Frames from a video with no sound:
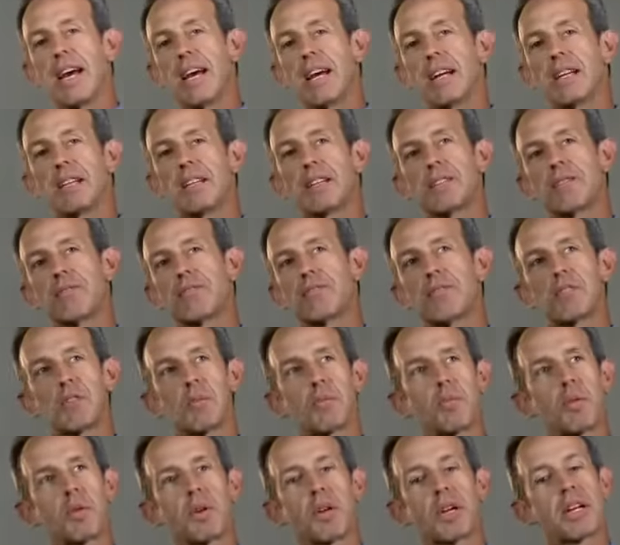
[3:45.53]
And
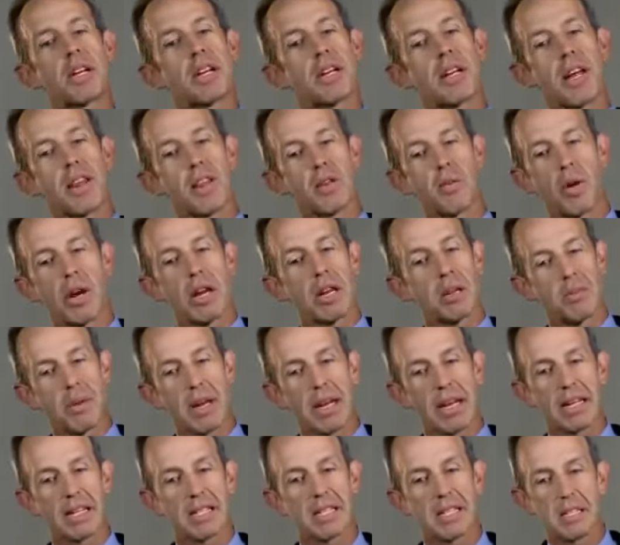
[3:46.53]
to put it another way, to
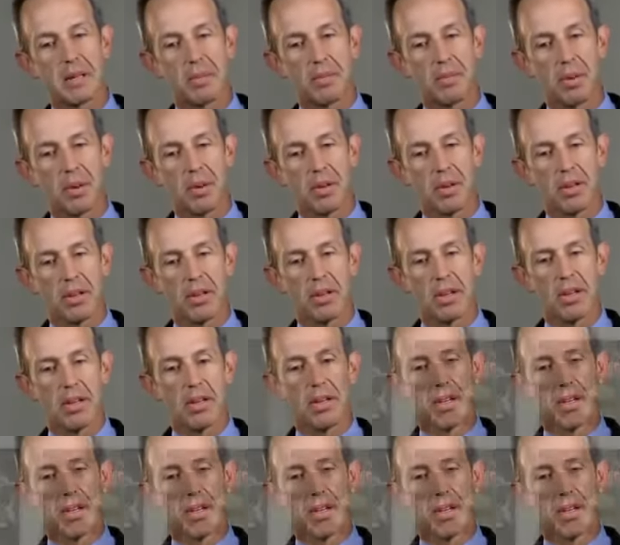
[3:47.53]
make it simple,